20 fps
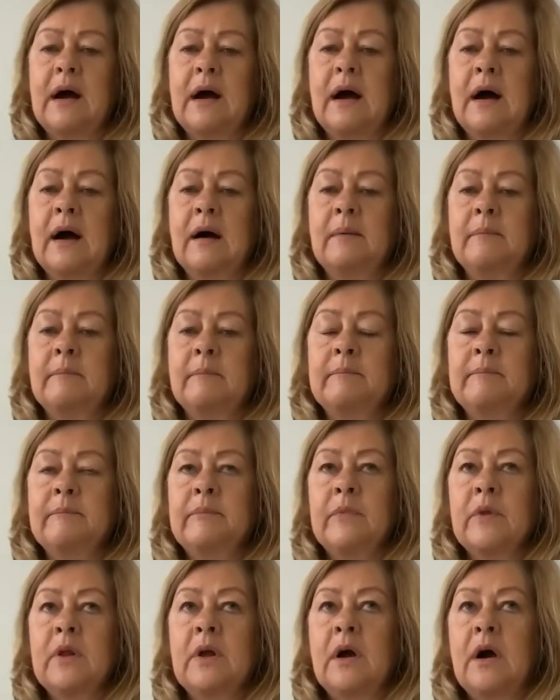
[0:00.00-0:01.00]

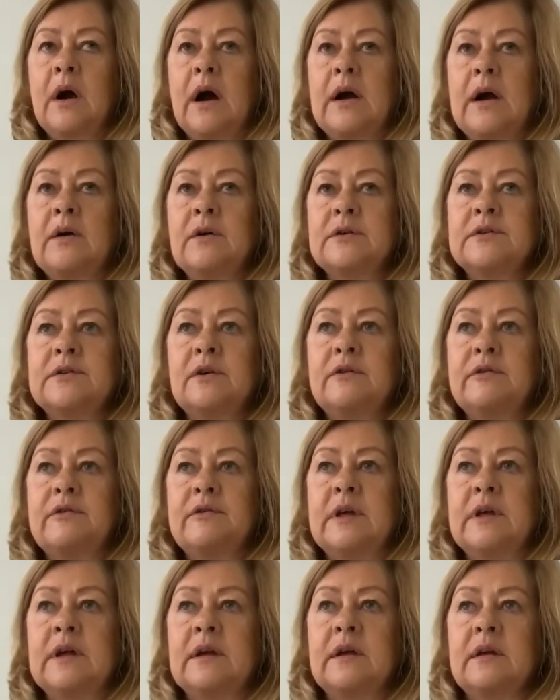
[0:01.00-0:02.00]
I also
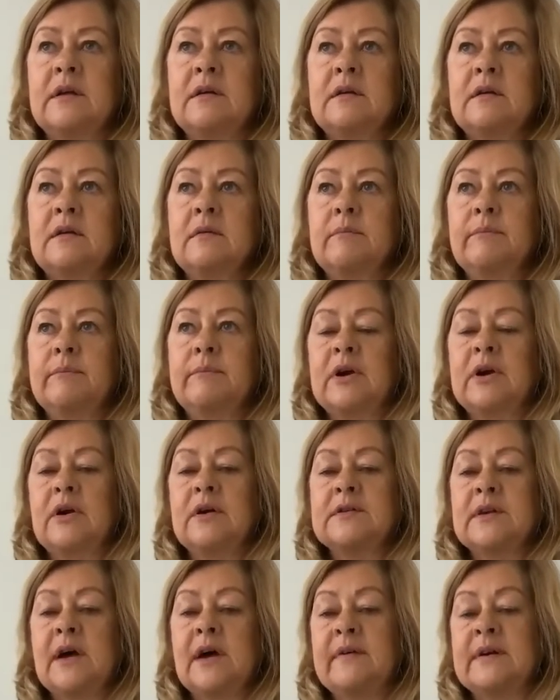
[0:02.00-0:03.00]
think,
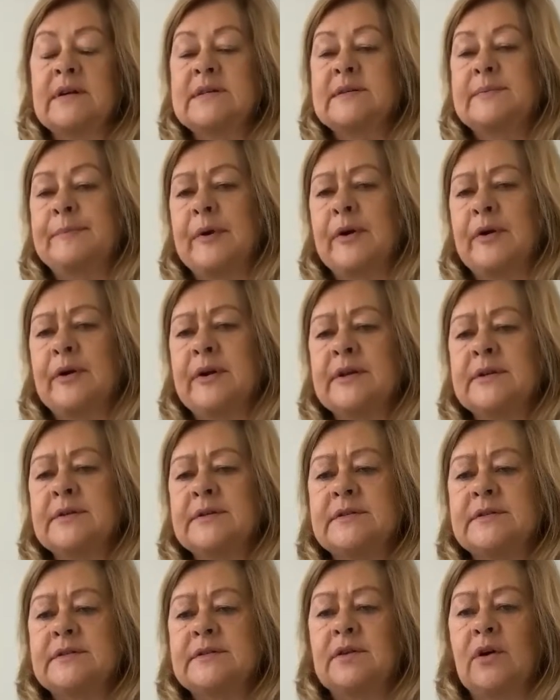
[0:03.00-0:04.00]
because I've
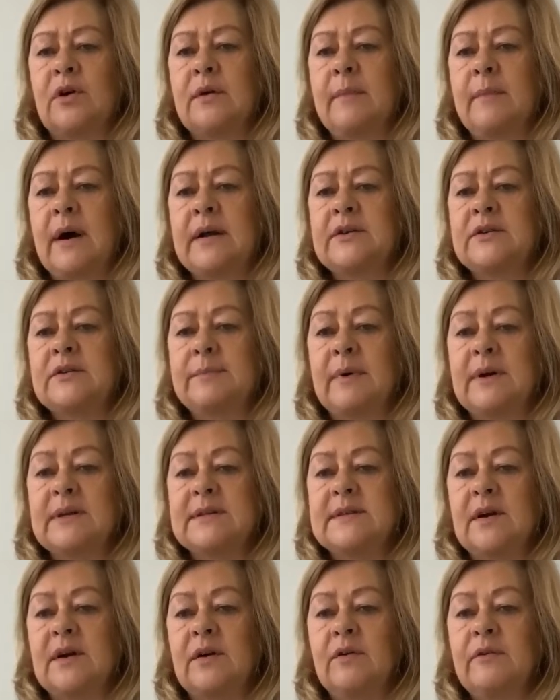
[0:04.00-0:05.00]
experienced so much
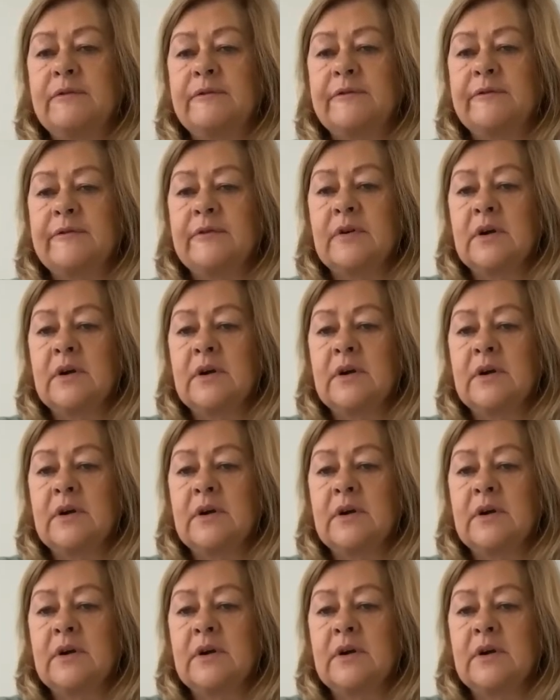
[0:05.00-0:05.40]
myself,